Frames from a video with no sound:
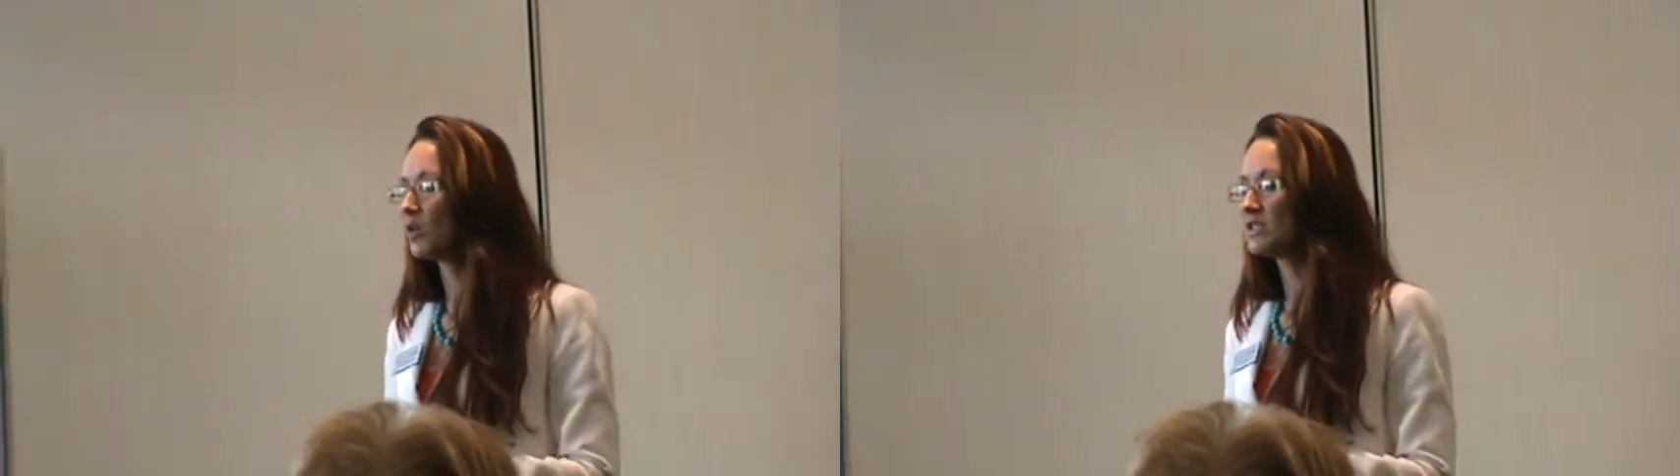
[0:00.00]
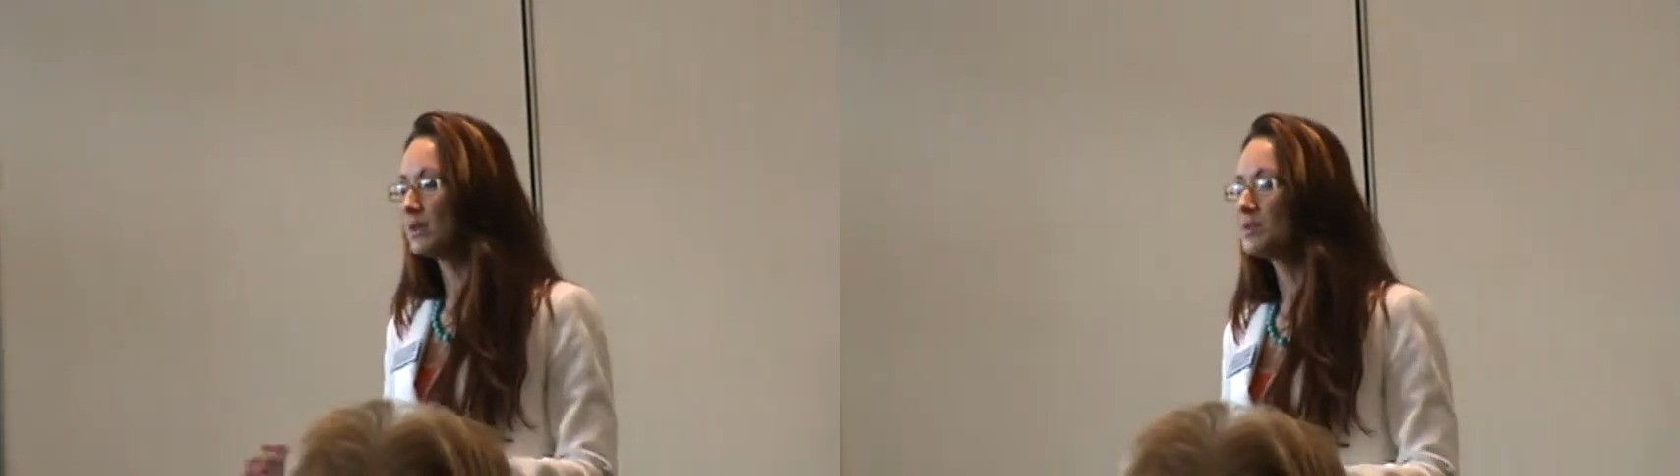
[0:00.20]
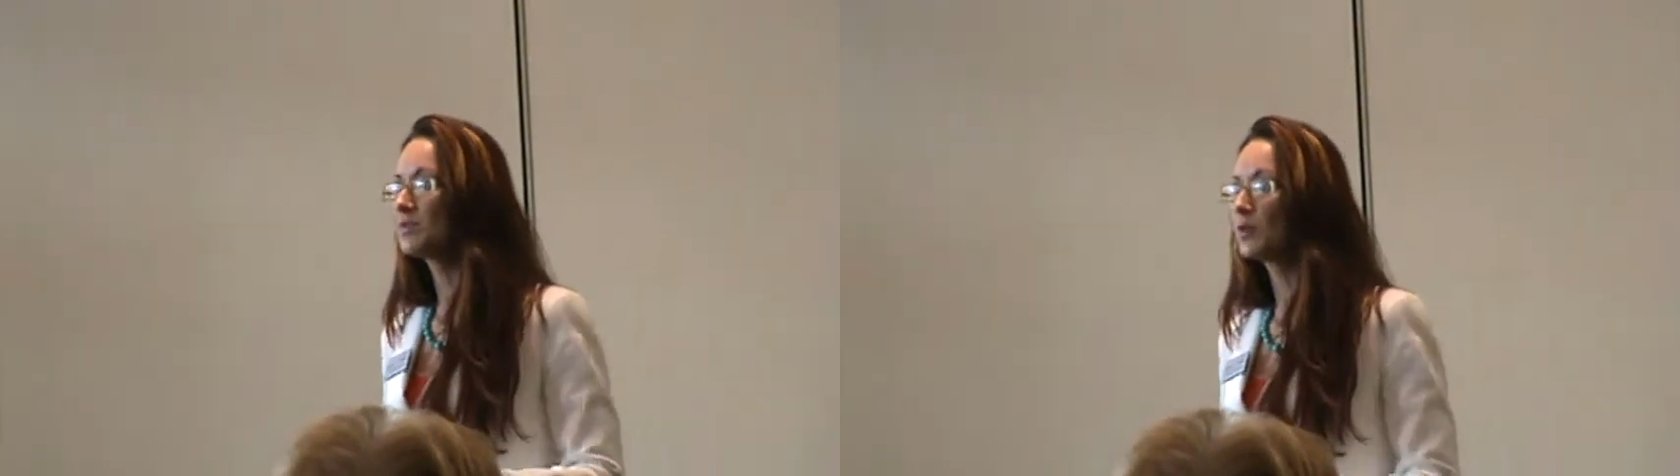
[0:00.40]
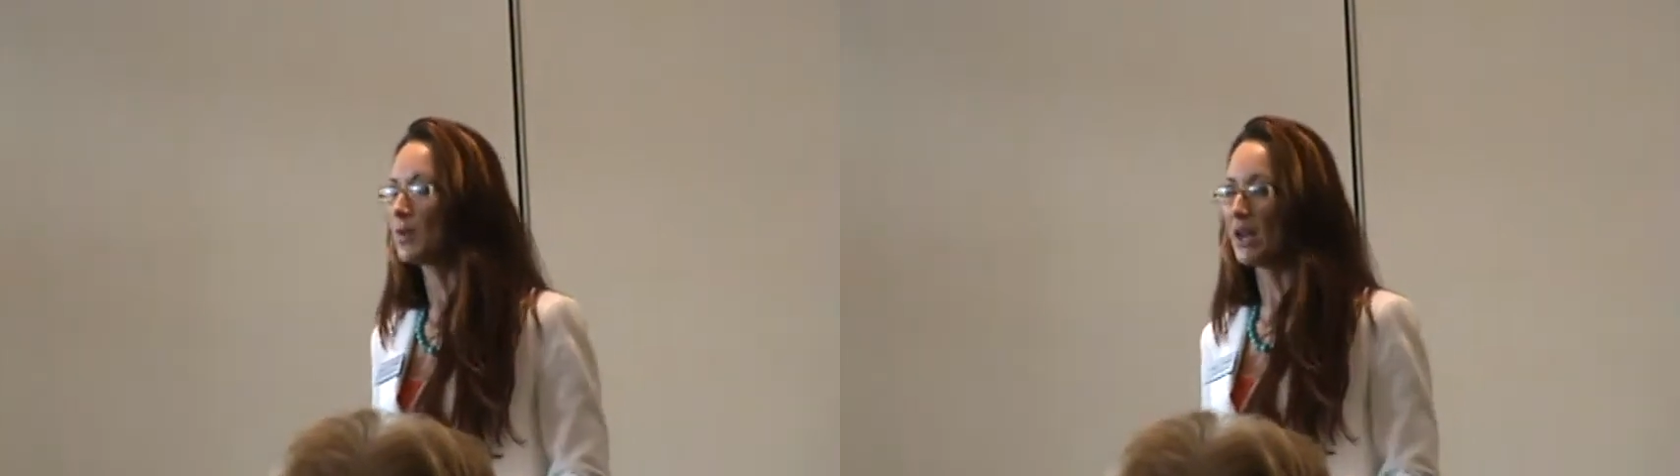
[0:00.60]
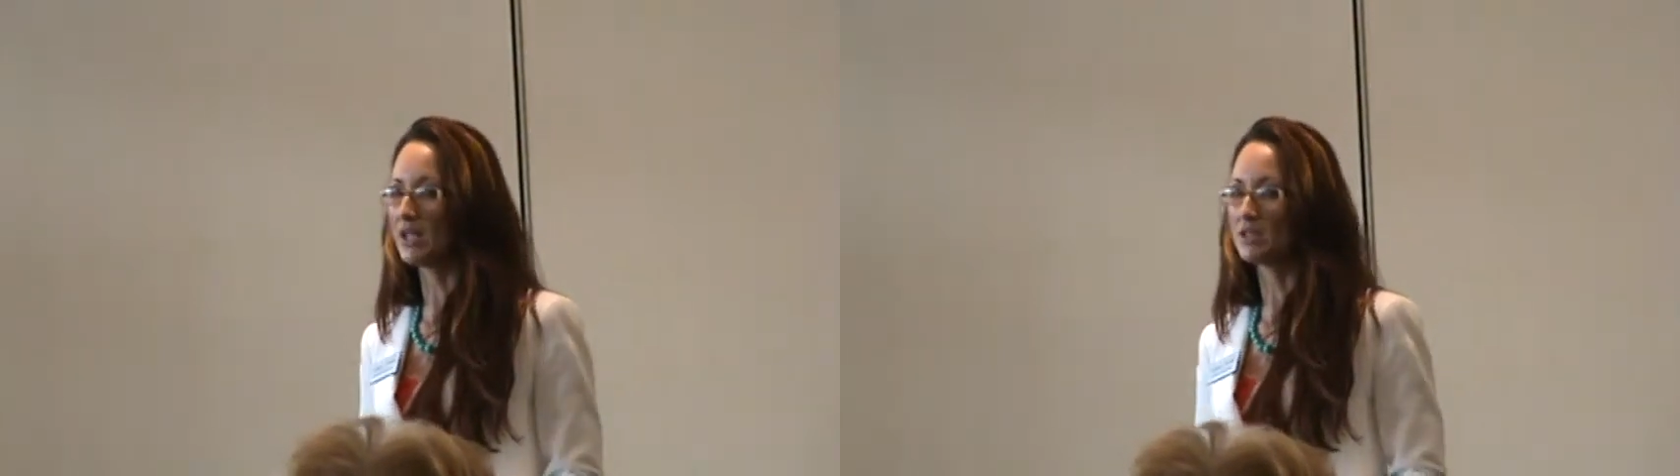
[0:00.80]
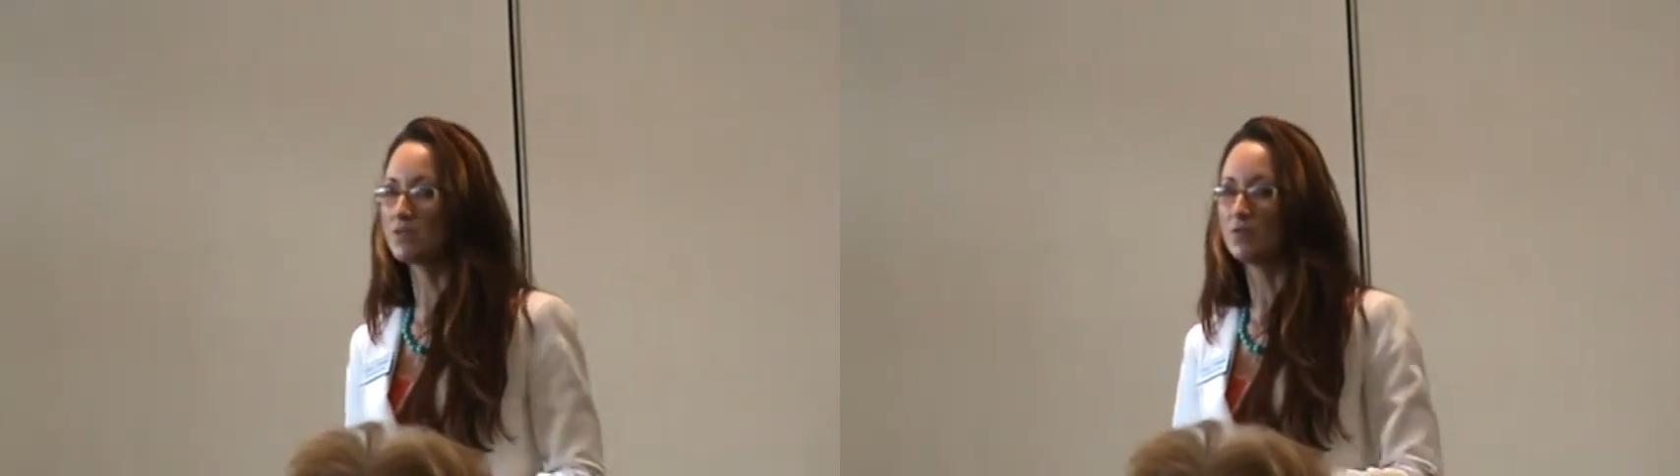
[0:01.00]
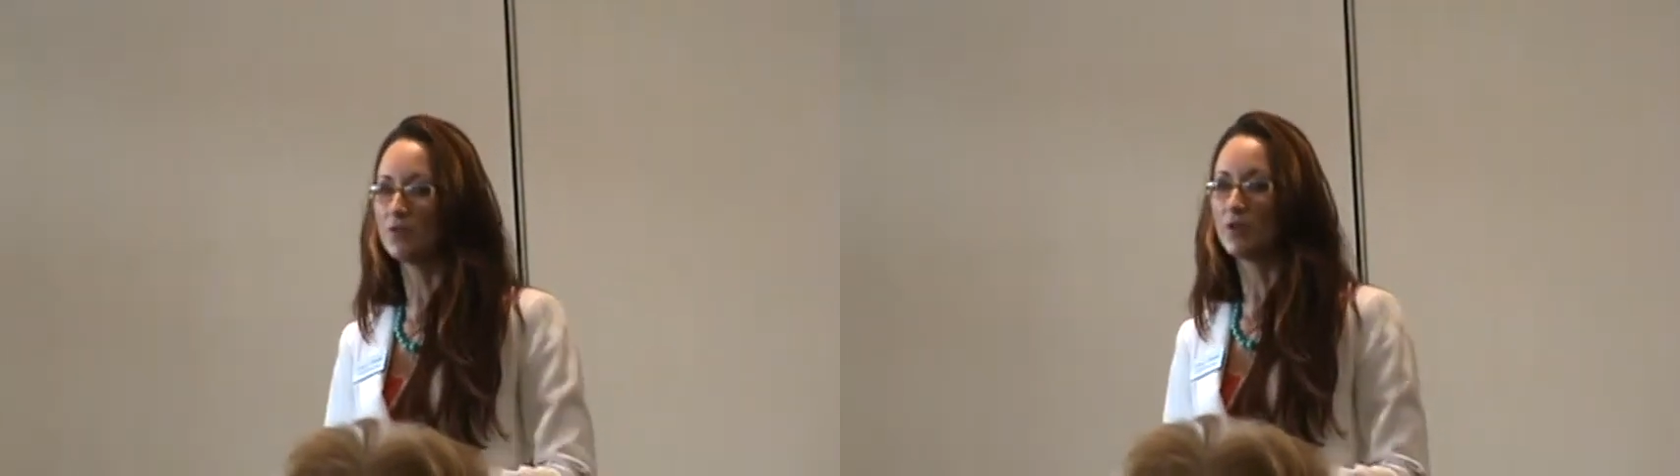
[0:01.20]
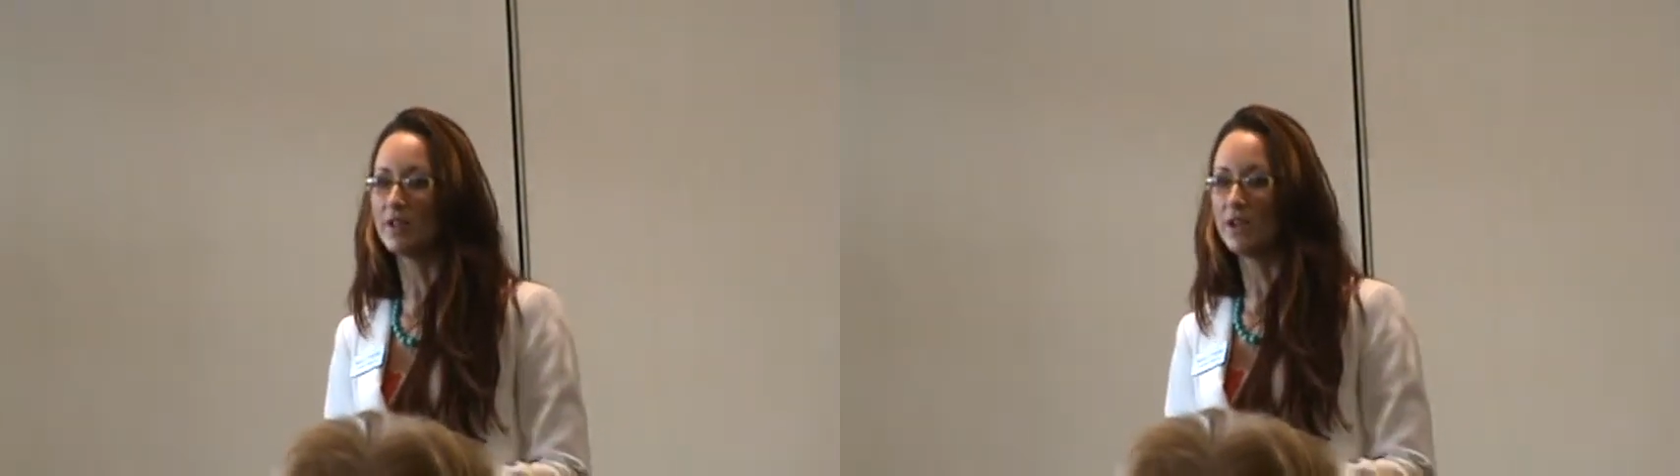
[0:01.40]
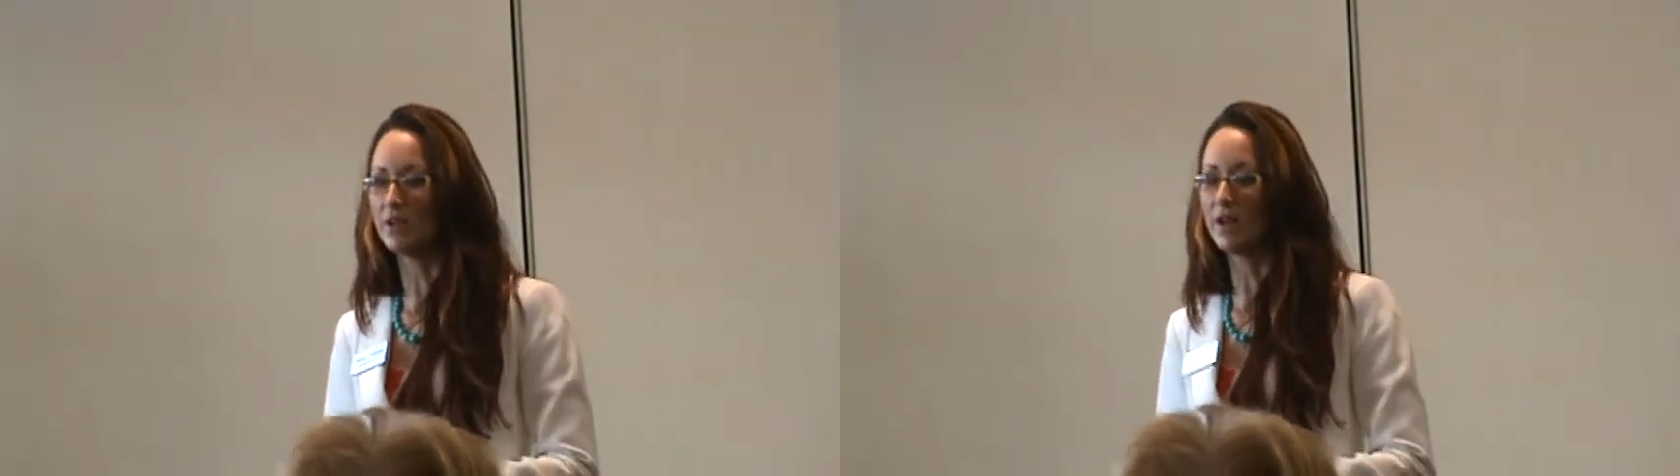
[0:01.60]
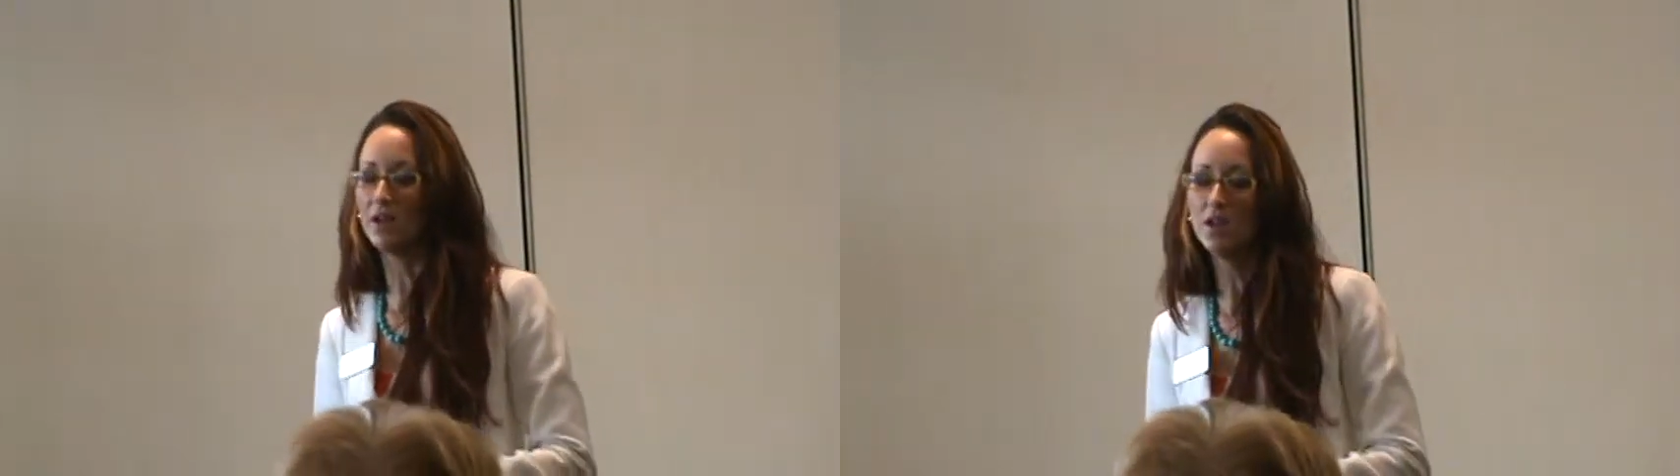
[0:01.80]
Tips for writing for the
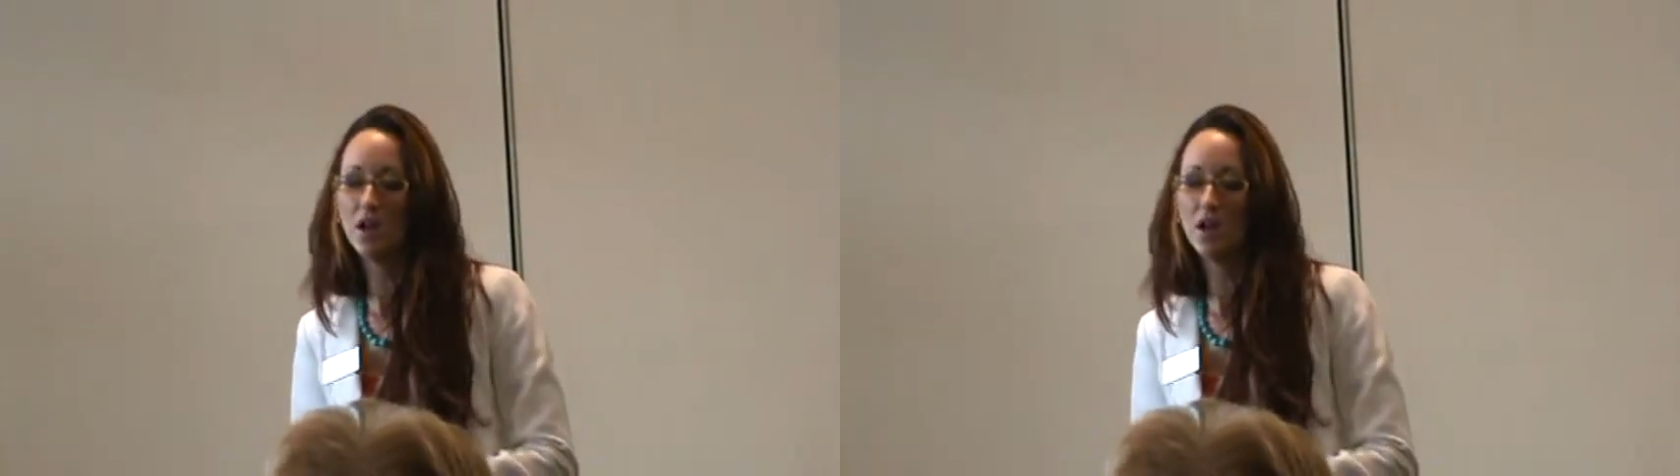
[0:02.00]
internet.